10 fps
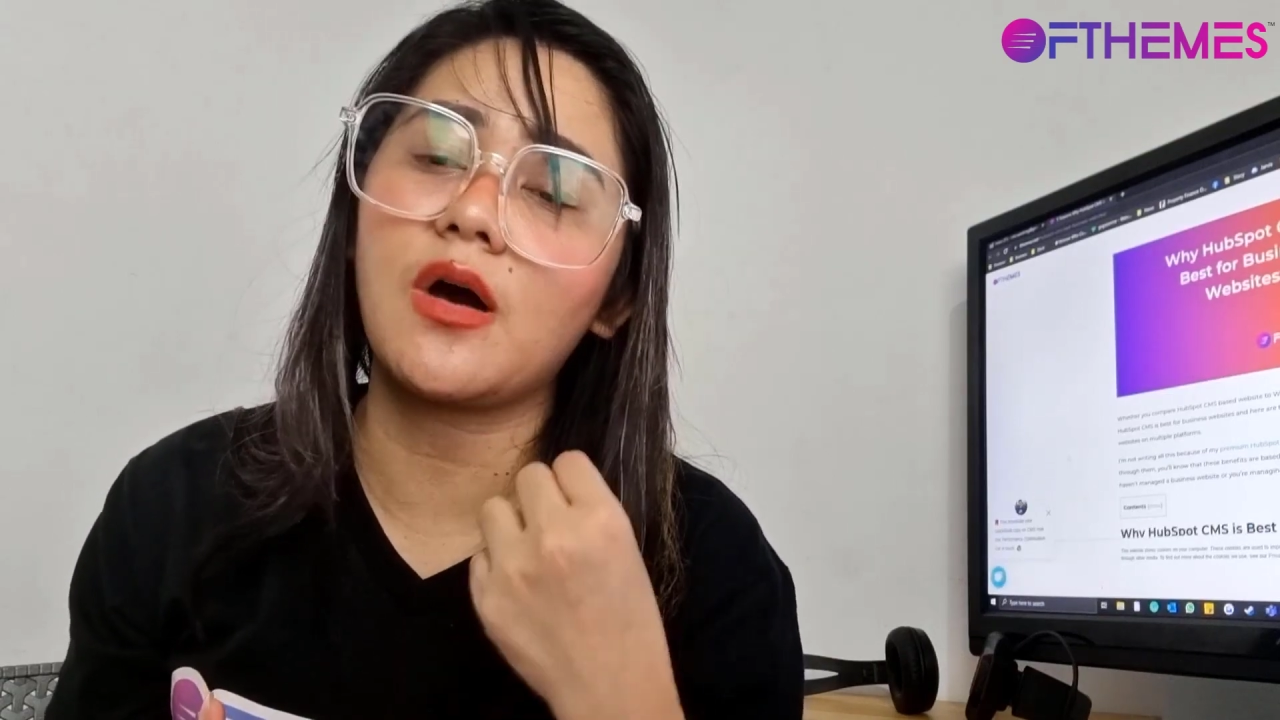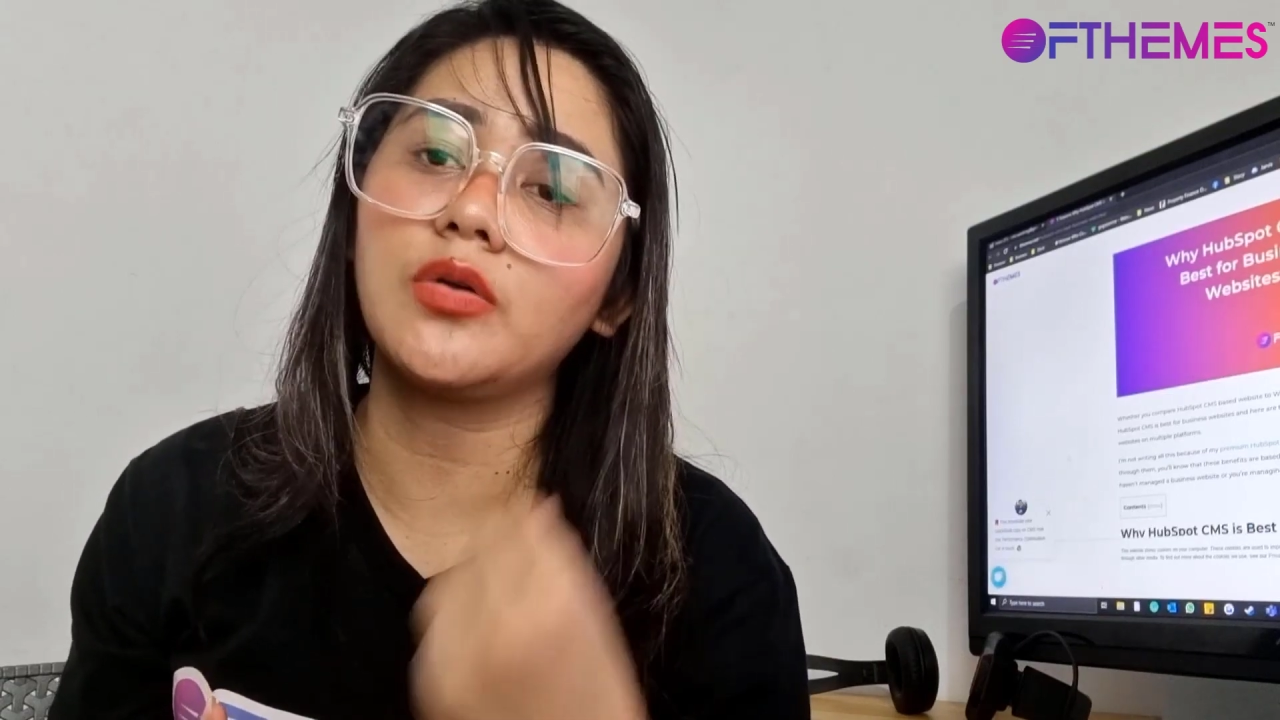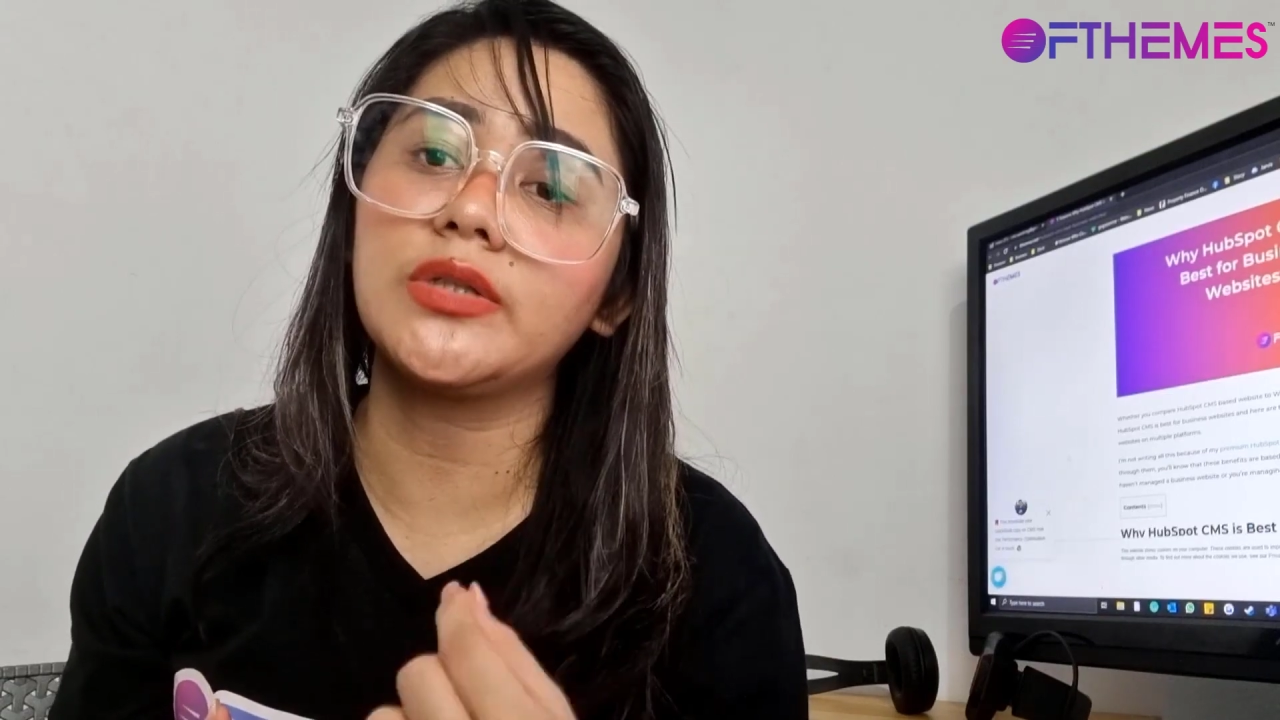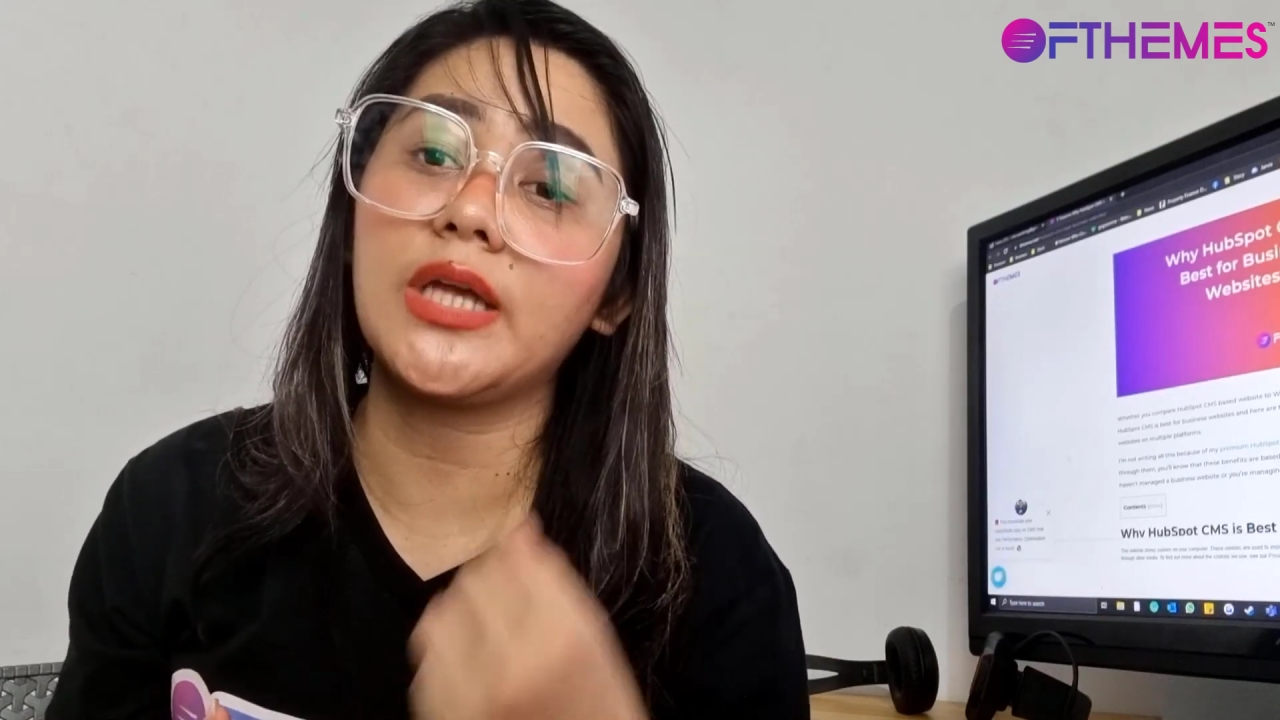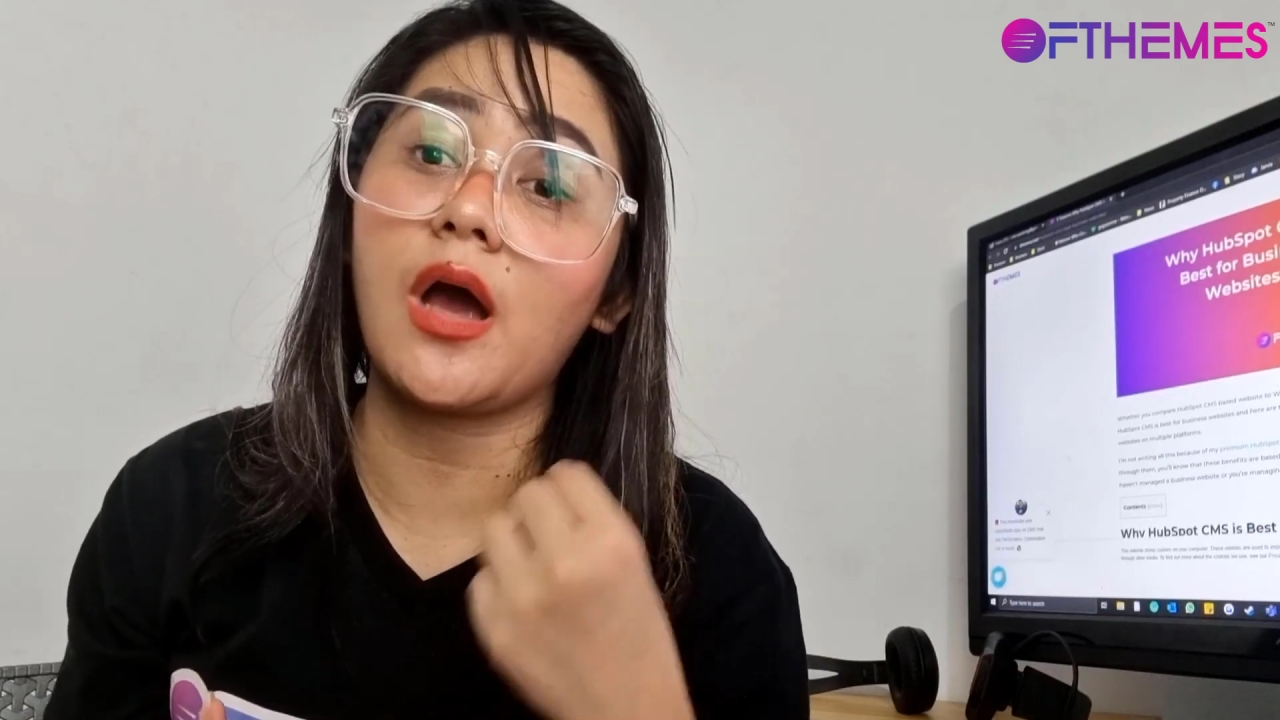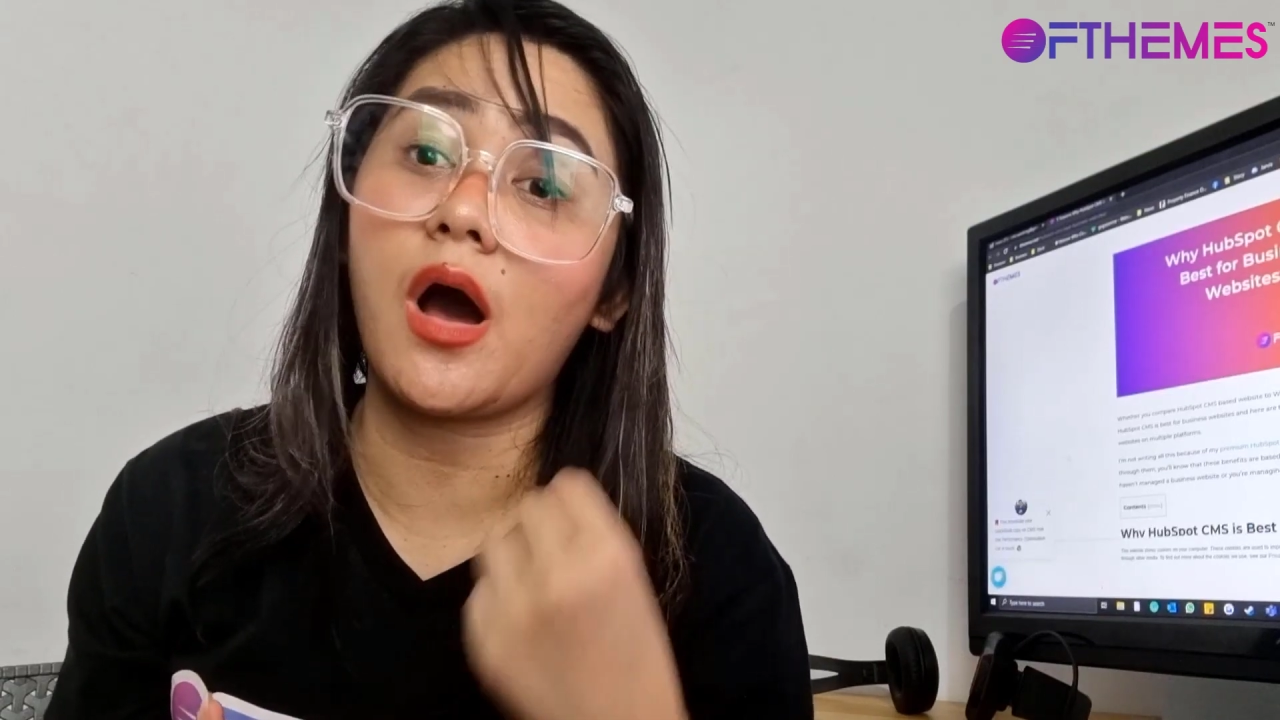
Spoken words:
only